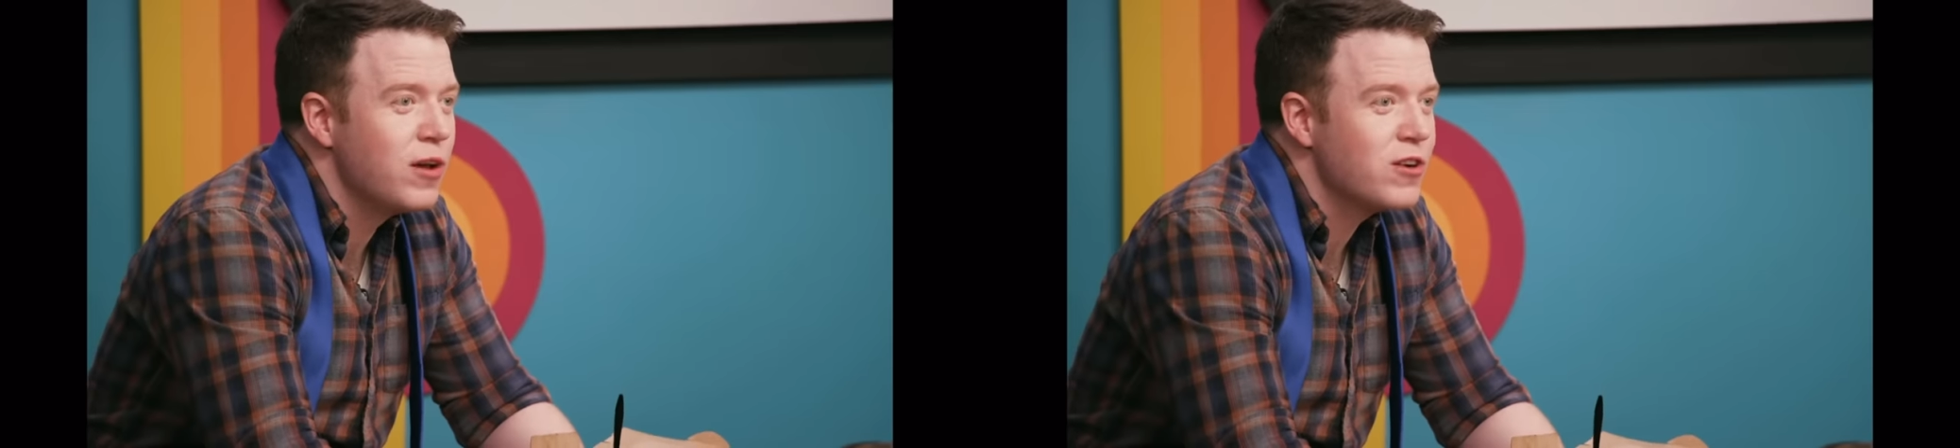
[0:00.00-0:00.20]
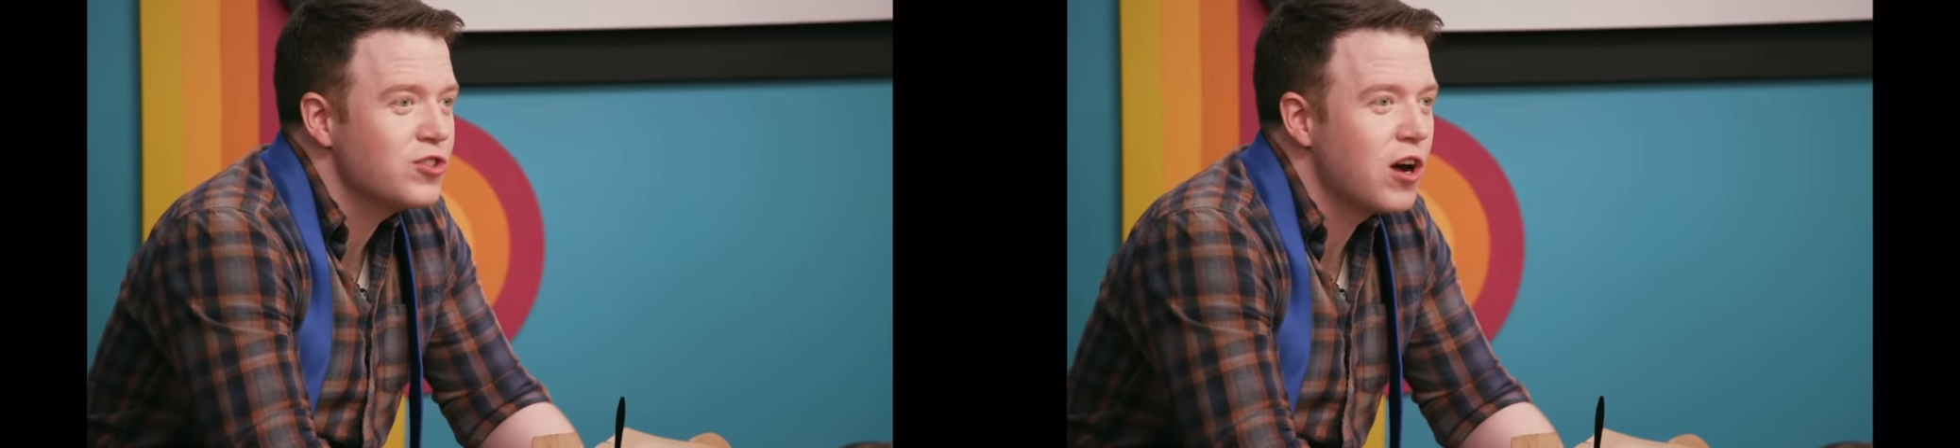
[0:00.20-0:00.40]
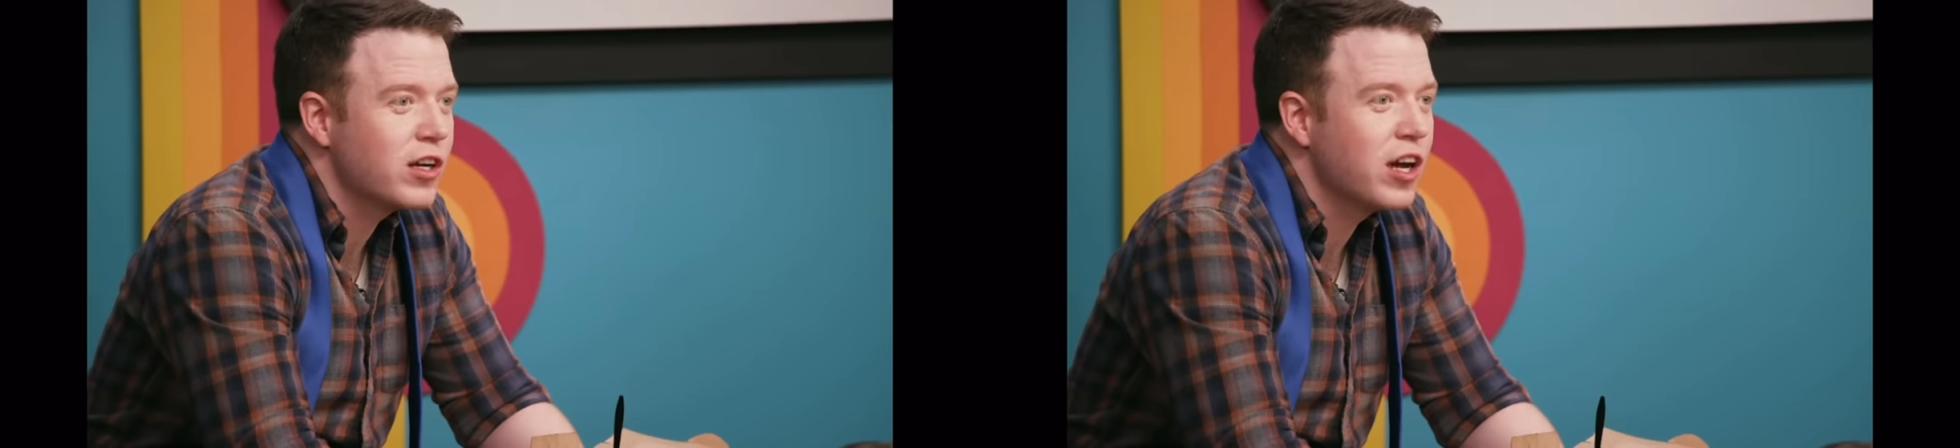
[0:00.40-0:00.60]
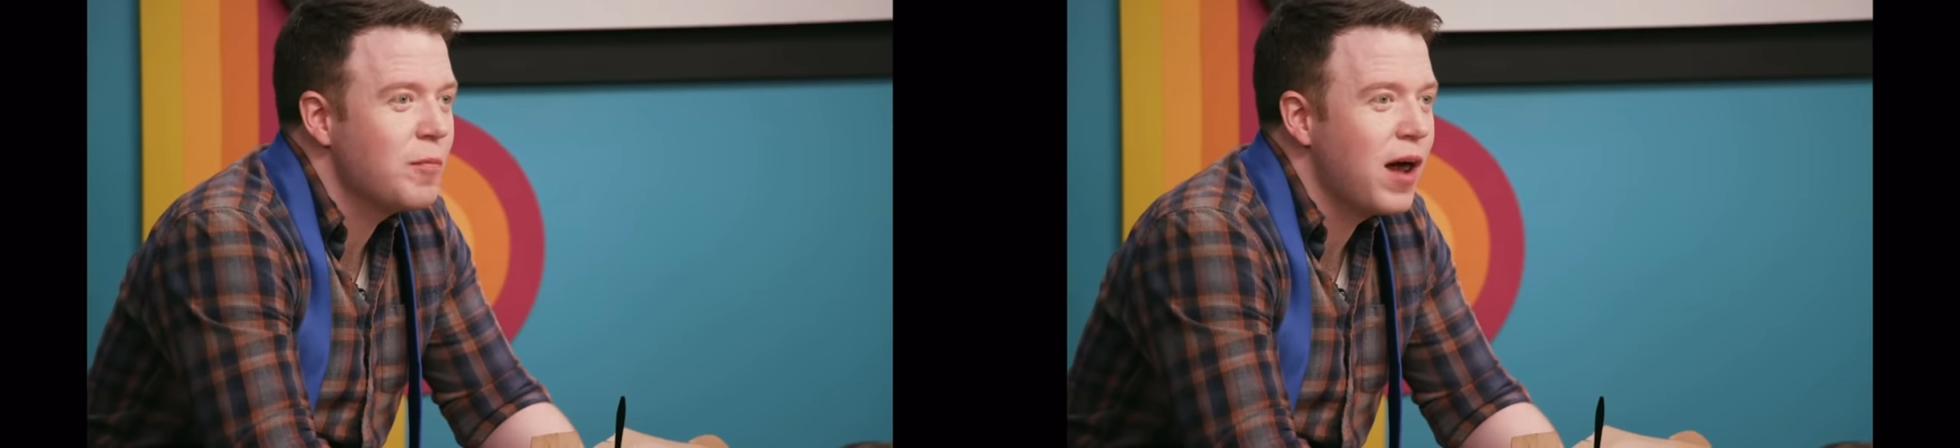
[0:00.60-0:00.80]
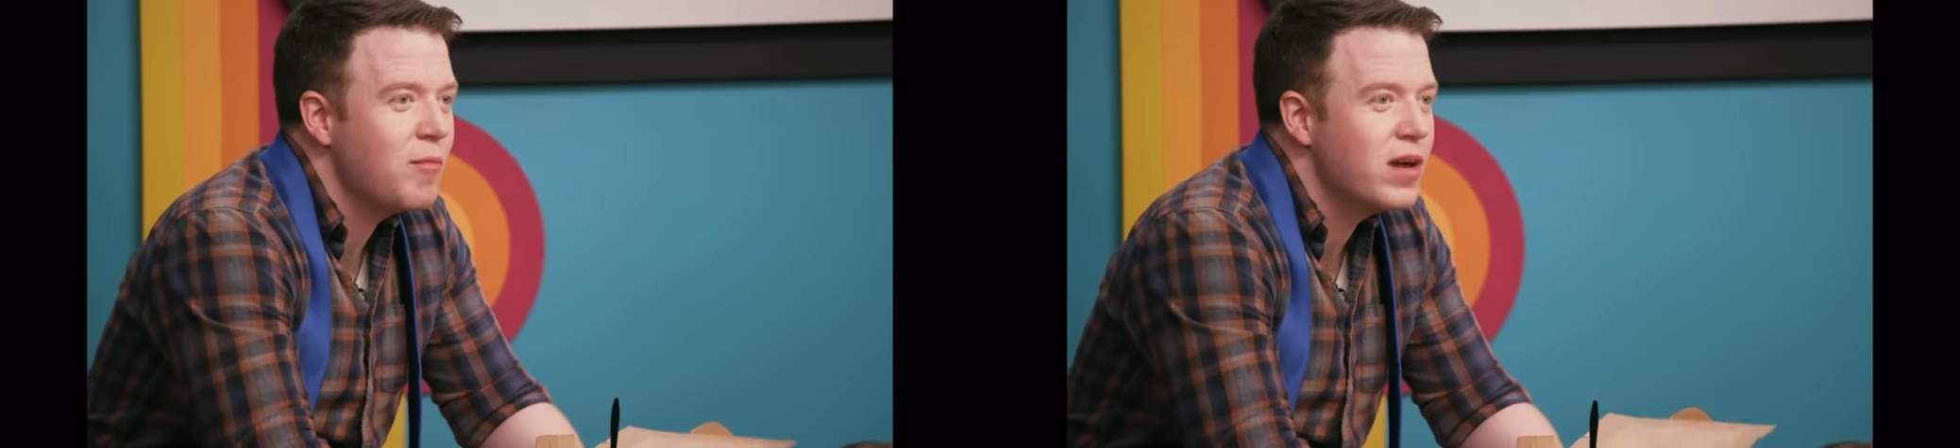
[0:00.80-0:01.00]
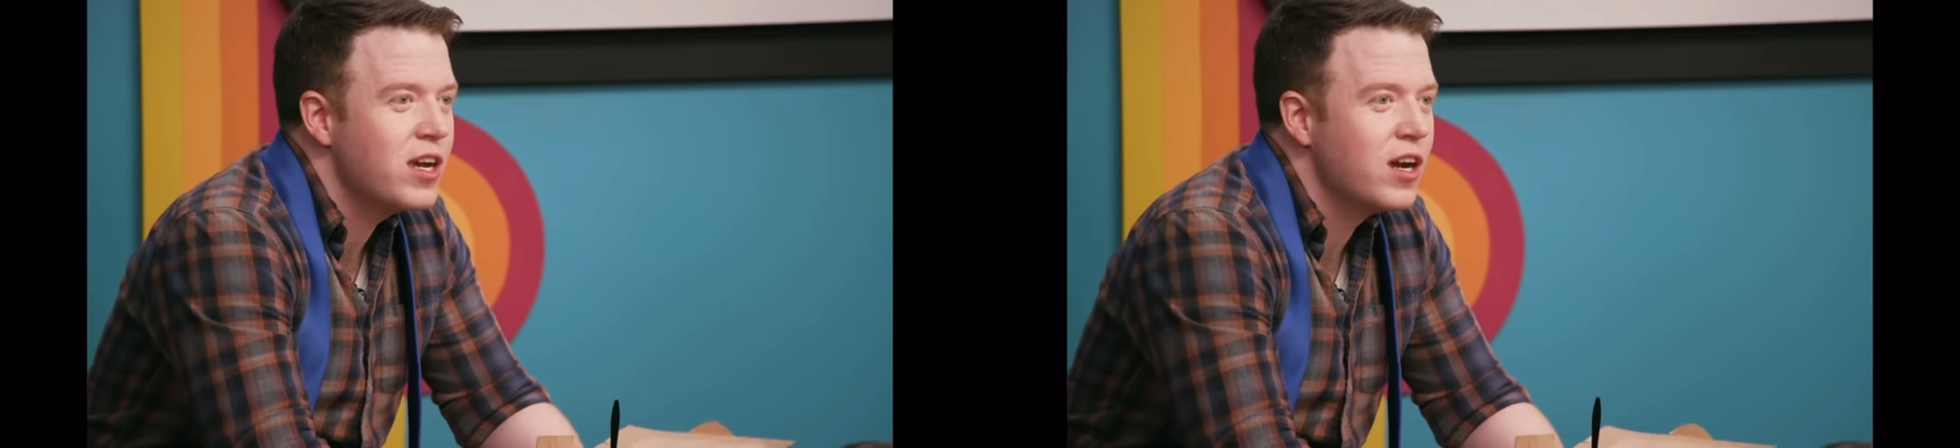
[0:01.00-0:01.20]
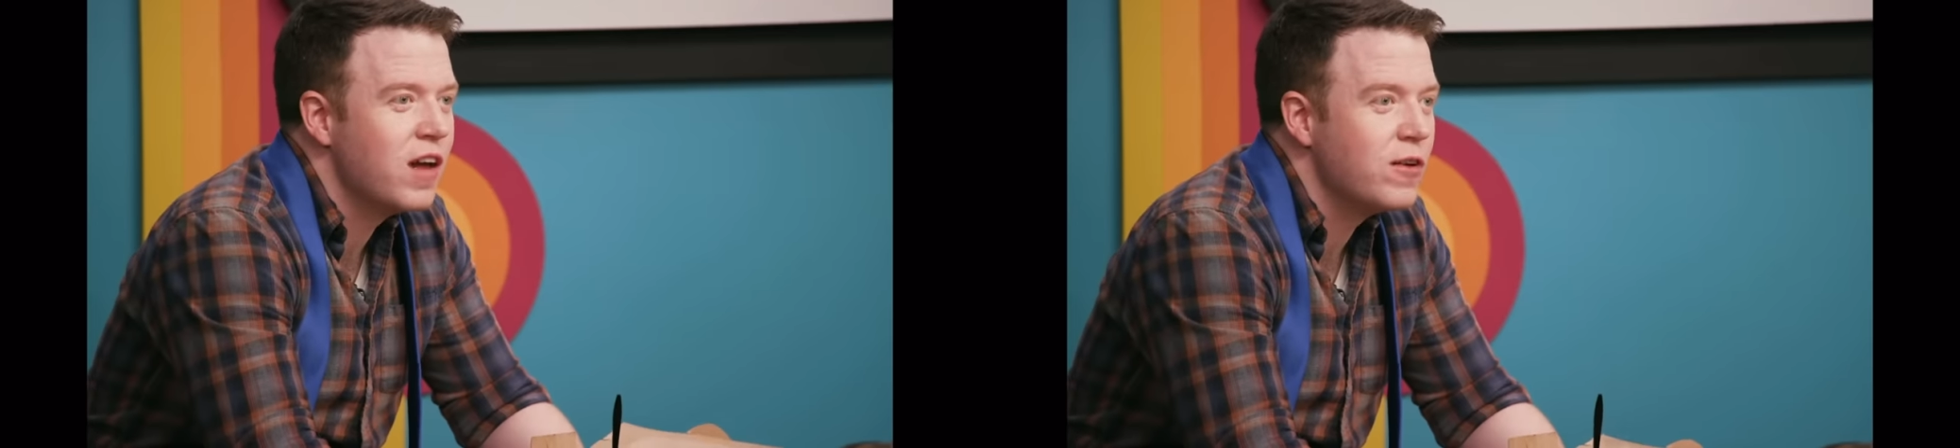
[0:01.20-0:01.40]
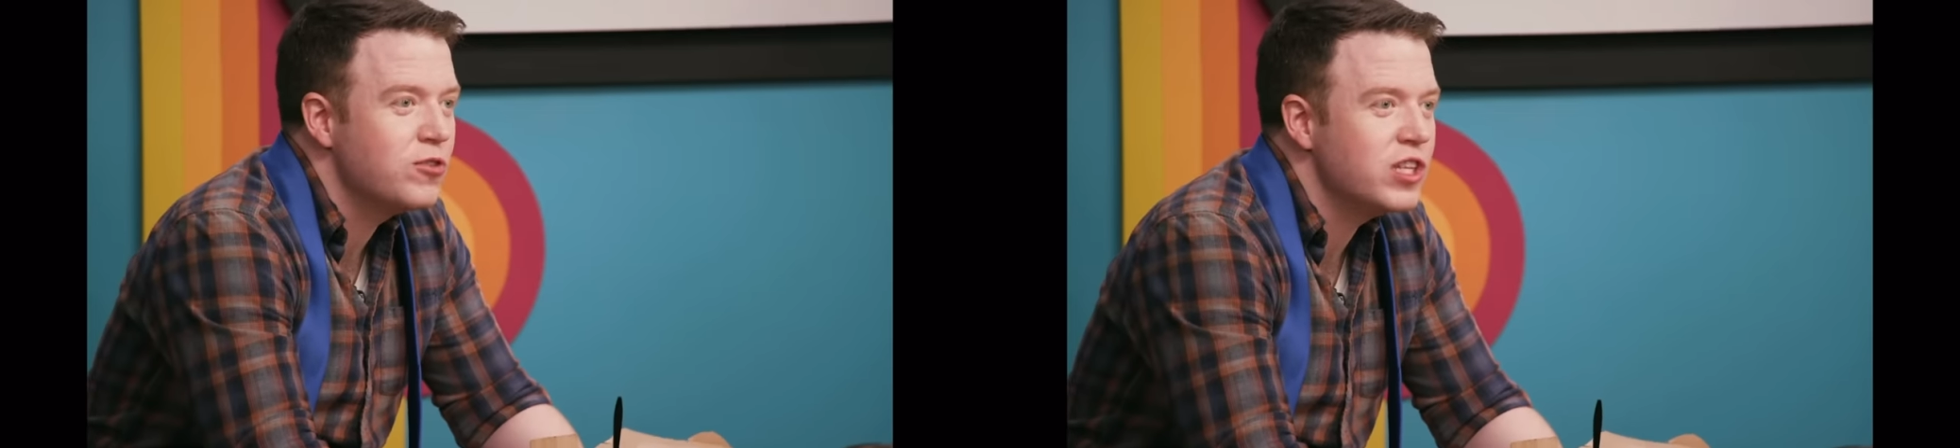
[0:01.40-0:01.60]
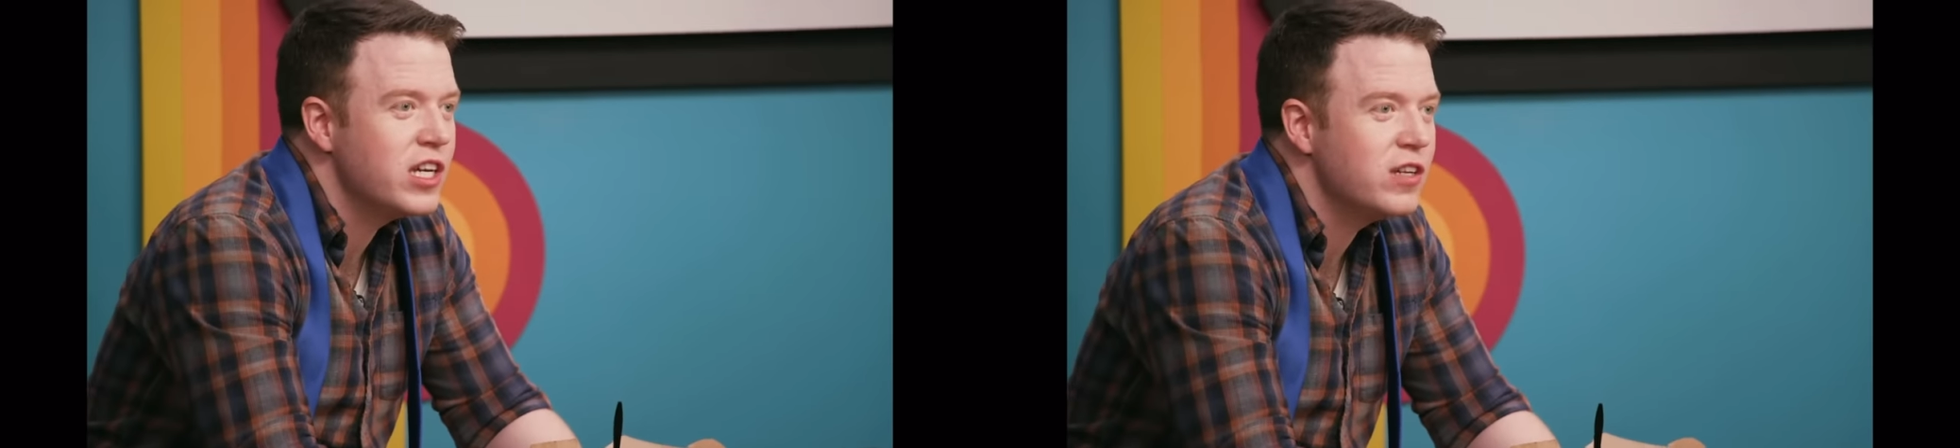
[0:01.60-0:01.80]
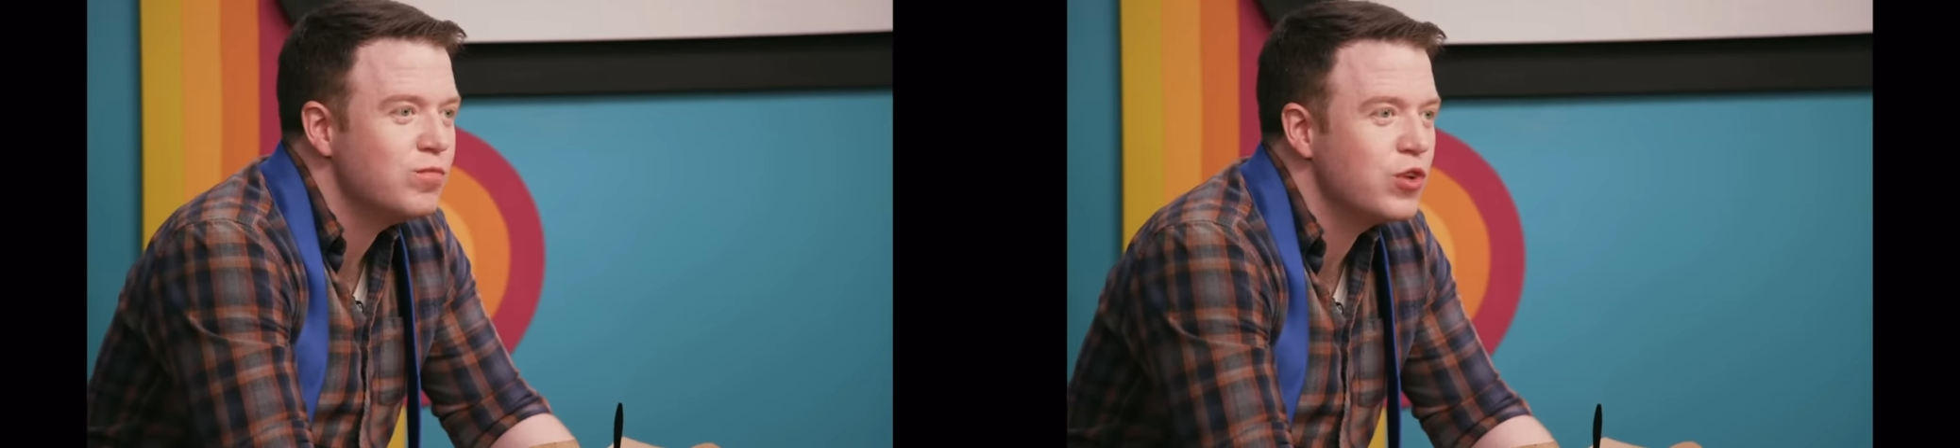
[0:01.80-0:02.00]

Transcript: are talking about me in another scene,